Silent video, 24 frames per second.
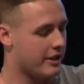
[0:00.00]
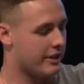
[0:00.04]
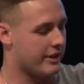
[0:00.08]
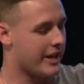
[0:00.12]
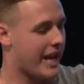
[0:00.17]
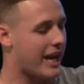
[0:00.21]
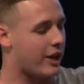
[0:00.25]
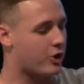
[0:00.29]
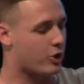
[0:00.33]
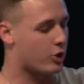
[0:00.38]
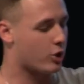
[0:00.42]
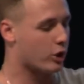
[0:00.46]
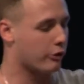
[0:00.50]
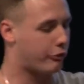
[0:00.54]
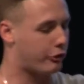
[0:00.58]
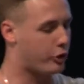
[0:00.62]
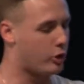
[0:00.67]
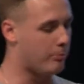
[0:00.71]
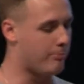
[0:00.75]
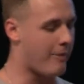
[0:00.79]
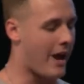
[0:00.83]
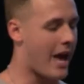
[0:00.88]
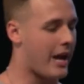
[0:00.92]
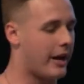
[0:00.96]
nature of
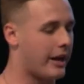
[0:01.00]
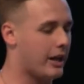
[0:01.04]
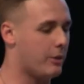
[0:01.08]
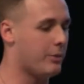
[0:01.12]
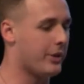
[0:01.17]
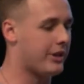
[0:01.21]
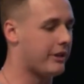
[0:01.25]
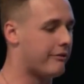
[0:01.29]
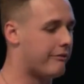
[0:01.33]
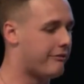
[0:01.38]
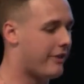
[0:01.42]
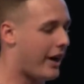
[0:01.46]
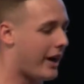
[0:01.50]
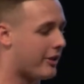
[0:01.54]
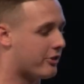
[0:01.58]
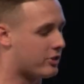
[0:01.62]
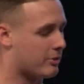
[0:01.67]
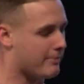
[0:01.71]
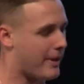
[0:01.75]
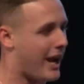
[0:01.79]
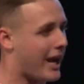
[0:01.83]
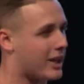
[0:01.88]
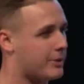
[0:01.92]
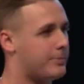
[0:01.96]
humanity, we can find
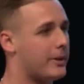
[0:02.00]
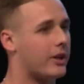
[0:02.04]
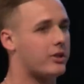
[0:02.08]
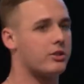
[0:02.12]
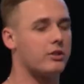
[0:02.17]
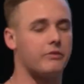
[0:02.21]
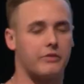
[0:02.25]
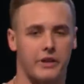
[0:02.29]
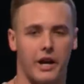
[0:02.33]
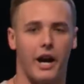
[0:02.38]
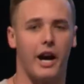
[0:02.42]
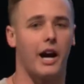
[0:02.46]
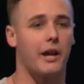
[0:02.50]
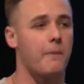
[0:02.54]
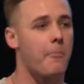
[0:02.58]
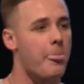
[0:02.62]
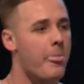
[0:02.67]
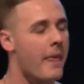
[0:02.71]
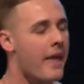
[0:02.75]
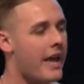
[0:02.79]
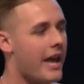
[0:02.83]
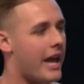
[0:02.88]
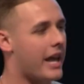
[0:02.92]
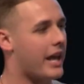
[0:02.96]
some aspects of God.
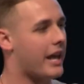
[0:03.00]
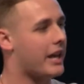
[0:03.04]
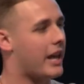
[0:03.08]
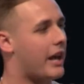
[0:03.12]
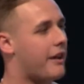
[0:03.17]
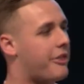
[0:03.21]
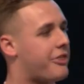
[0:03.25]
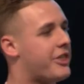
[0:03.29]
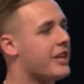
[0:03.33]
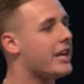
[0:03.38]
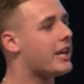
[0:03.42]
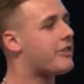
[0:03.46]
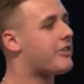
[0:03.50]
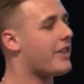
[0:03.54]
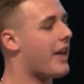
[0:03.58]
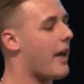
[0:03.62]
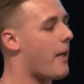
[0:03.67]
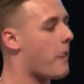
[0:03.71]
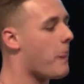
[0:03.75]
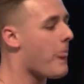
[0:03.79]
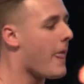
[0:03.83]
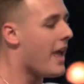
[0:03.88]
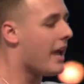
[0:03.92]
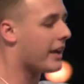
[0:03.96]
And I think
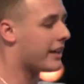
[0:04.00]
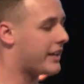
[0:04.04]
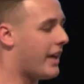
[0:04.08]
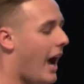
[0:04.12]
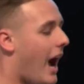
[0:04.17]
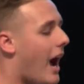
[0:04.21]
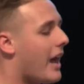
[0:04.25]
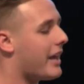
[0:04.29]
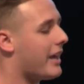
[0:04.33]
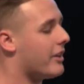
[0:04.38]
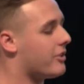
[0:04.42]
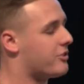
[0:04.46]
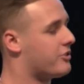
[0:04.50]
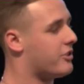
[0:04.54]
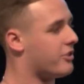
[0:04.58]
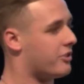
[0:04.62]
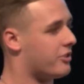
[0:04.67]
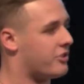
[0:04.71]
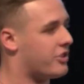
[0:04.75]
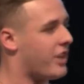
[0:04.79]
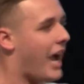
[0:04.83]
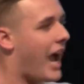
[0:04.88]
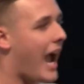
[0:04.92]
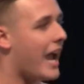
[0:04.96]
that God has
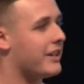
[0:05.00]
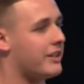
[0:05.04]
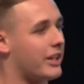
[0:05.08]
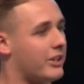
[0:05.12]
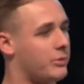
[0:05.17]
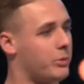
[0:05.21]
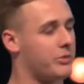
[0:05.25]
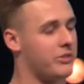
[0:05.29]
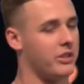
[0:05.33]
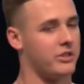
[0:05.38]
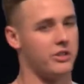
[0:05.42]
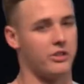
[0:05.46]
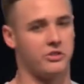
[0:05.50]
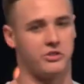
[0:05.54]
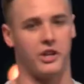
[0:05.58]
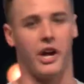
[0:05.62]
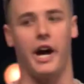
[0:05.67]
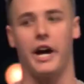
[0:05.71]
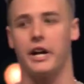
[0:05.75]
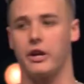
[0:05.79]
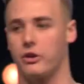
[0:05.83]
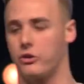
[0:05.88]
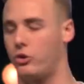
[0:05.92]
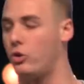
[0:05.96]
designed us with a
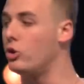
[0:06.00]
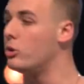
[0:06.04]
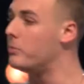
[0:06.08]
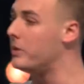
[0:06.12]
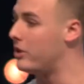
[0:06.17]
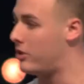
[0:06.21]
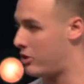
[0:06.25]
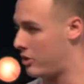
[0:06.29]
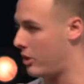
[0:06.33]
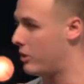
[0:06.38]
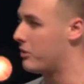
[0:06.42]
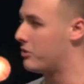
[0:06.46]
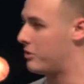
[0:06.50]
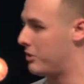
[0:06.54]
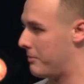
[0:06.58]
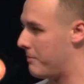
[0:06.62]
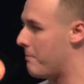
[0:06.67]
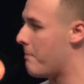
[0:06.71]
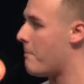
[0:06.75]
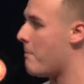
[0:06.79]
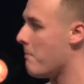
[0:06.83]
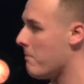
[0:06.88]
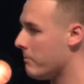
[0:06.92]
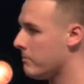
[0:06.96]
desire to be chosen.
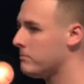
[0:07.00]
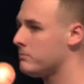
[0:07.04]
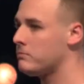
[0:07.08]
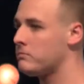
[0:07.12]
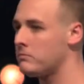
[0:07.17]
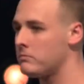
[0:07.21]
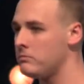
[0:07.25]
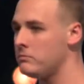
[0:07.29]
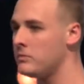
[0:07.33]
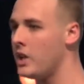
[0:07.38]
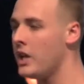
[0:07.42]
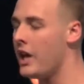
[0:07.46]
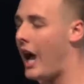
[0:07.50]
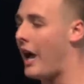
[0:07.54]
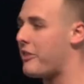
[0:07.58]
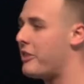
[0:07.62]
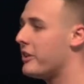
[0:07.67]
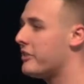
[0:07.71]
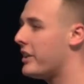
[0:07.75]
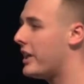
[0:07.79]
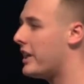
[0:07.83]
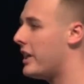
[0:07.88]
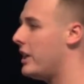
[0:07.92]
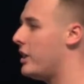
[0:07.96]
I
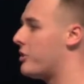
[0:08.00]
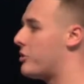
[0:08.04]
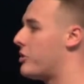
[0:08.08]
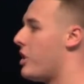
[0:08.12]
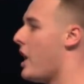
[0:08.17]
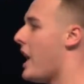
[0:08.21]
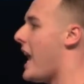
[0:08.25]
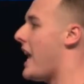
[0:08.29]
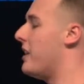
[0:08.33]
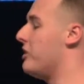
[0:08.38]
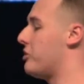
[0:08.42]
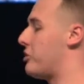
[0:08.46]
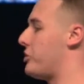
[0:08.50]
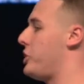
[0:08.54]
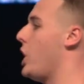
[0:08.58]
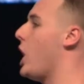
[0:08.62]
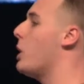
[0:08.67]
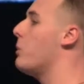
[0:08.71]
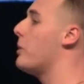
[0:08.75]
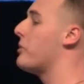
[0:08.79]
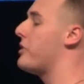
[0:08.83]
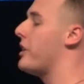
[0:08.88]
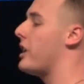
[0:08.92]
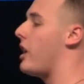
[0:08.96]
think that he has
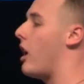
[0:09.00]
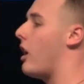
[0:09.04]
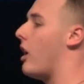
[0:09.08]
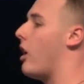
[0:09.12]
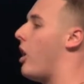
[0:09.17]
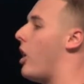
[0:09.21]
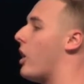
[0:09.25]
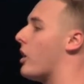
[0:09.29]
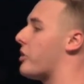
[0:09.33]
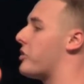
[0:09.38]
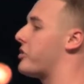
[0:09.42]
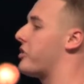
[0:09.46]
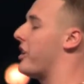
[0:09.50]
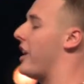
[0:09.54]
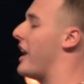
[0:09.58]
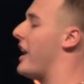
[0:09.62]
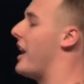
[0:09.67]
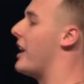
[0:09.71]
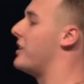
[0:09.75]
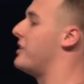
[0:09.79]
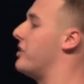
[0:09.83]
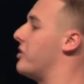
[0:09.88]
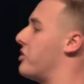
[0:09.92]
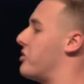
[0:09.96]
instilled within our hearts
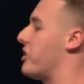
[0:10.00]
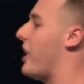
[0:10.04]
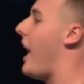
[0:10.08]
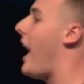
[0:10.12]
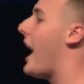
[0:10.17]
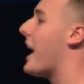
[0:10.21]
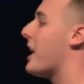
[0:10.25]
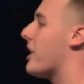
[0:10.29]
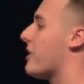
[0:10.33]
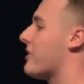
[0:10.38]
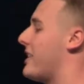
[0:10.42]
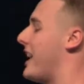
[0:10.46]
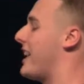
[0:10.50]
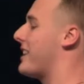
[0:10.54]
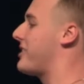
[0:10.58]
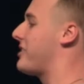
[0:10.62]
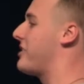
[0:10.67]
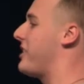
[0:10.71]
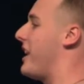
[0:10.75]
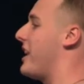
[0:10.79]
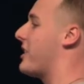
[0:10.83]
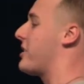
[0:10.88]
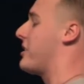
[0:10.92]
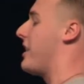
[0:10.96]
a desire that
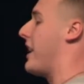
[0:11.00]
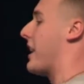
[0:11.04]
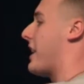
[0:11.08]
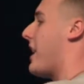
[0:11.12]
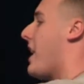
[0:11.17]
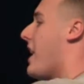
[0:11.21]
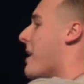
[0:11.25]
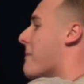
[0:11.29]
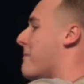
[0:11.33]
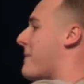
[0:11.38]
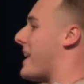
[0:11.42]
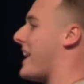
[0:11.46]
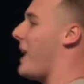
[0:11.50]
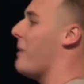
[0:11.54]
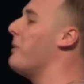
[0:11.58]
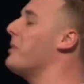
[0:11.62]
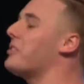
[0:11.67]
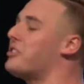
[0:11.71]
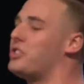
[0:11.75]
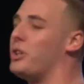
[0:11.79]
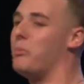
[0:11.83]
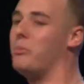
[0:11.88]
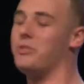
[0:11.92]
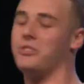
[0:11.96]
says like, man, I want
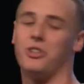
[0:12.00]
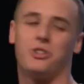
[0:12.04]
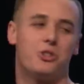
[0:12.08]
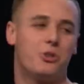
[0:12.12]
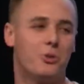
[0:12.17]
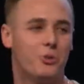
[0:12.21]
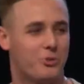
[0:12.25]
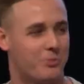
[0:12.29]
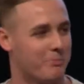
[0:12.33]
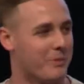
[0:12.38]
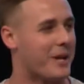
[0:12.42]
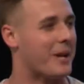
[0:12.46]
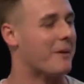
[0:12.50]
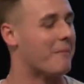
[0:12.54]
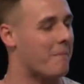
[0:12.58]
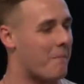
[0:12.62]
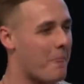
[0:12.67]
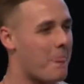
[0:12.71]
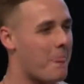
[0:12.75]
someone to choose me.